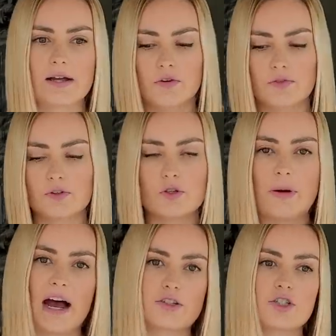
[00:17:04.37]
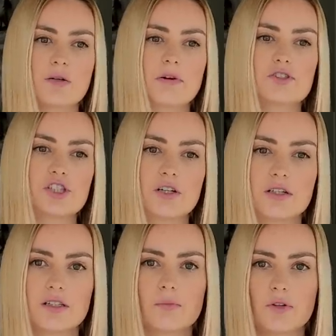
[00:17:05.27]
I feel so passionate about sharing
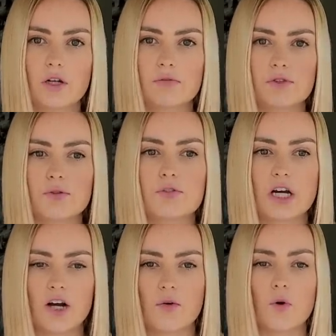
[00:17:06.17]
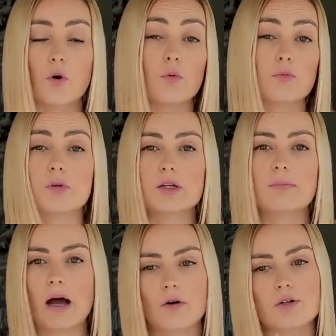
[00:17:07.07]
them with all of you, to help hopefully
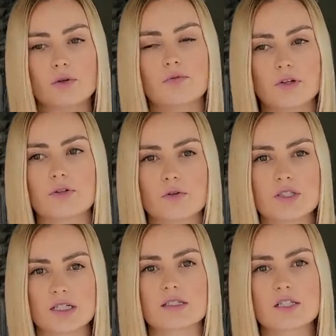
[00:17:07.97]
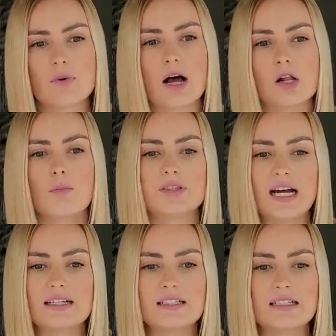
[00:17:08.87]
empower you to feel those things as well. But
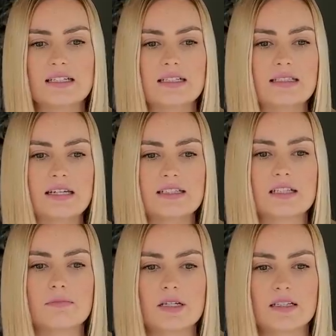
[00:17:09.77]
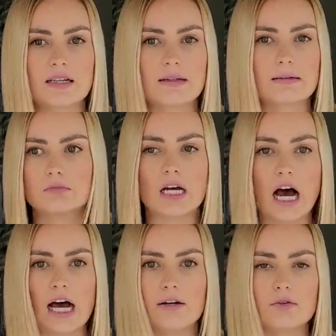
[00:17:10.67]
that doesn't mean like that
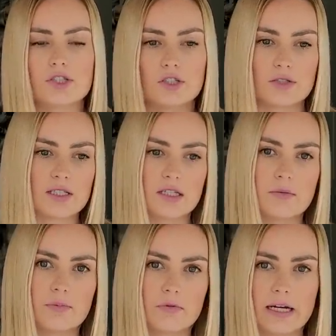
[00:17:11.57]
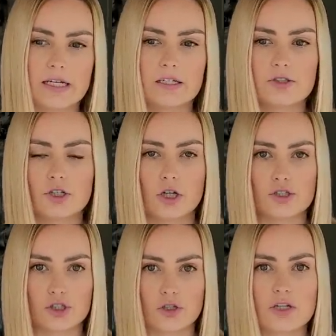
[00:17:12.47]
I don't still slip, right? A
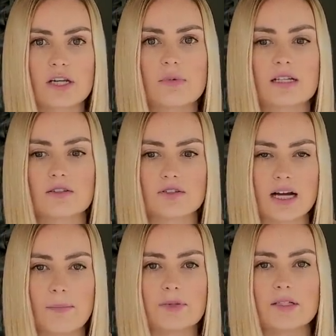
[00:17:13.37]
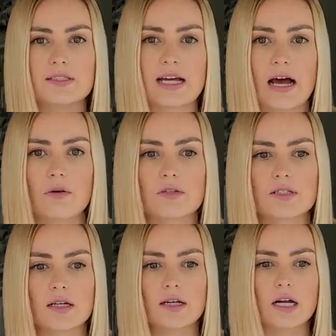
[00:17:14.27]
journey means there's ups and
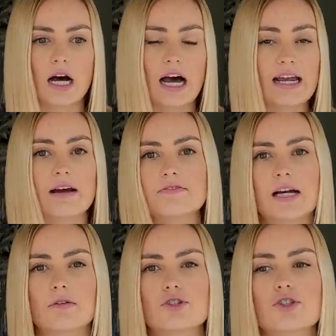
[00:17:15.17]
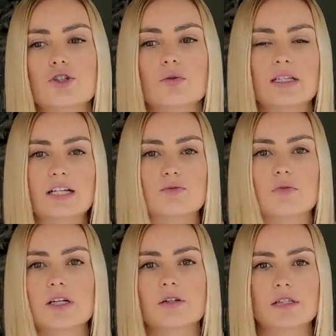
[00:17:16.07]
downs, and I have downs too, and that's
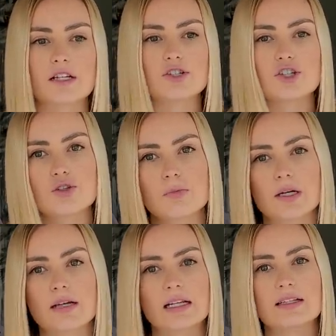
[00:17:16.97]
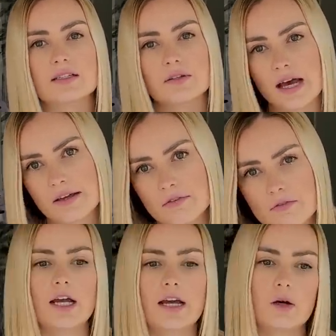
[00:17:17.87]
real, and that's human, and that's
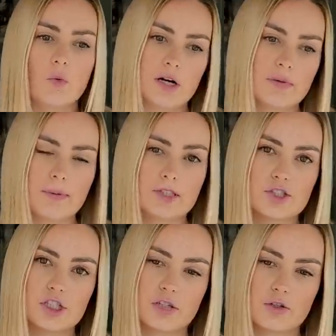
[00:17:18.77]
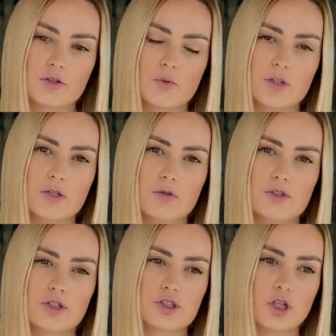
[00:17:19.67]
life. And I want to be able to share those with you
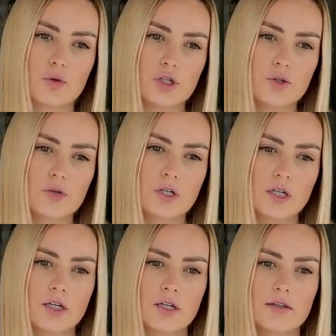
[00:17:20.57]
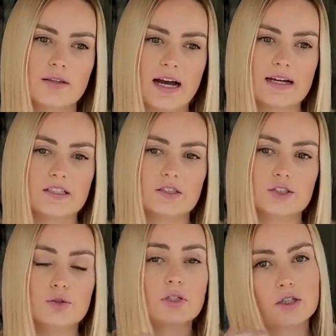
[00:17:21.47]
to show you that
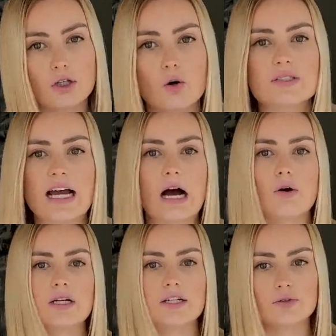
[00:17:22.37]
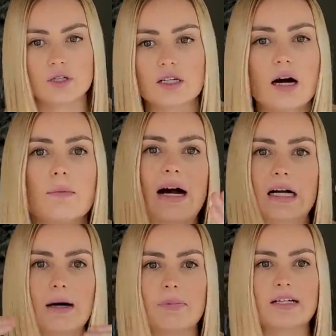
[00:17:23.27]
you can go down and you can come back
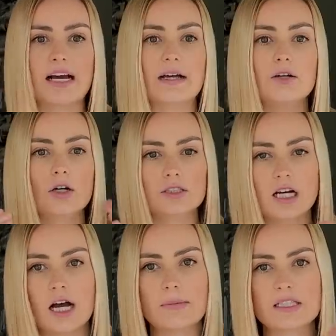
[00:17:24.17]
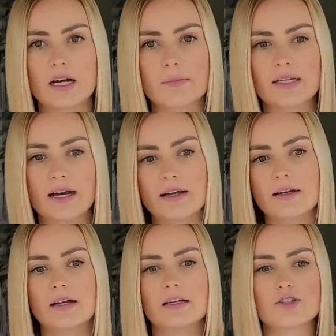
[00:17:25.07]
up again time and time again,
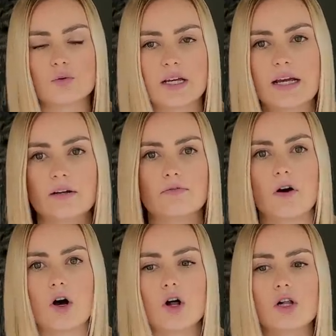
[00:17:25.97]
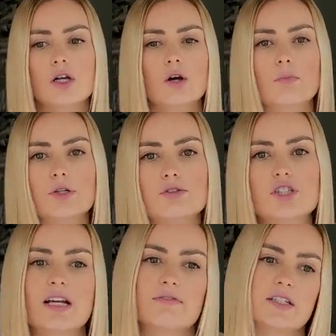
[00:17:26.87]
and it's okay to fall, but you
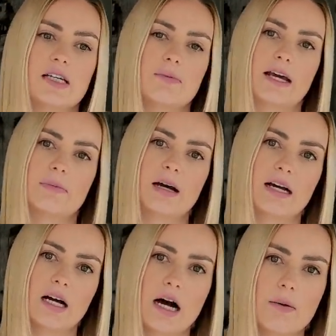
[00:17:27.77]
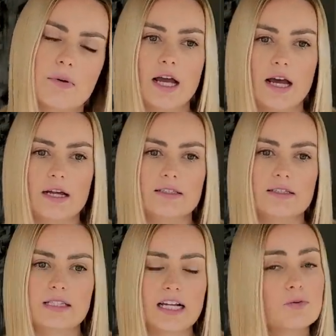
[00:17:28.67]
just have to keep getting back up. And
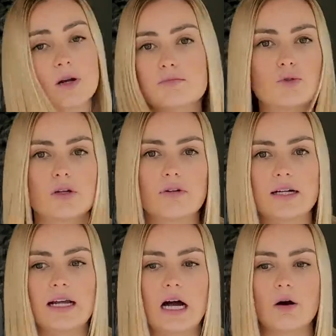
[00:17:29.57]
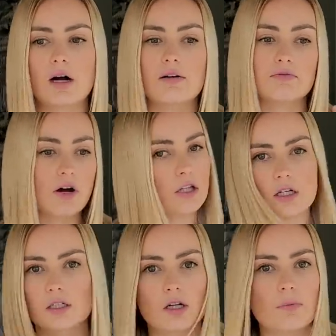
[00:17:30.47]
that's what I'm doing right now. I've fallen
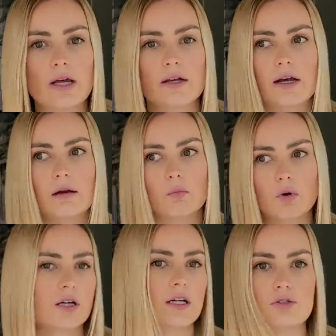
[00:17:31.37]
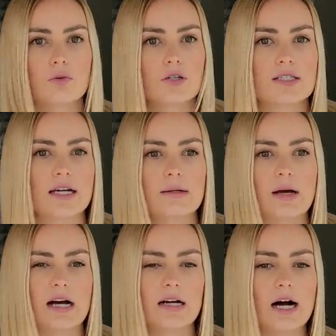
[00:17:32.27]
a little bit and I'm working towards getting
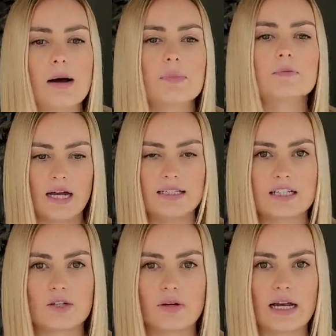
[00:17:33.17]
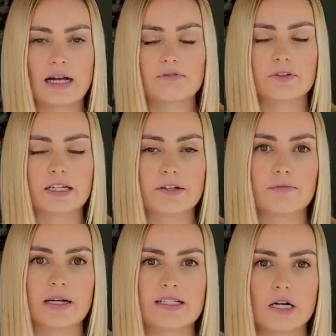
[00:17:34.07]
back up, and that's okay. I forgive
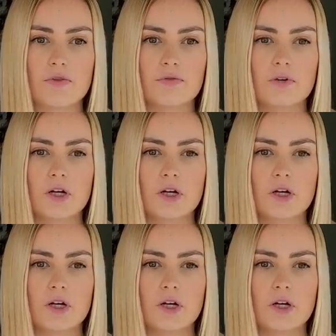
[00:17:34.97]
myself.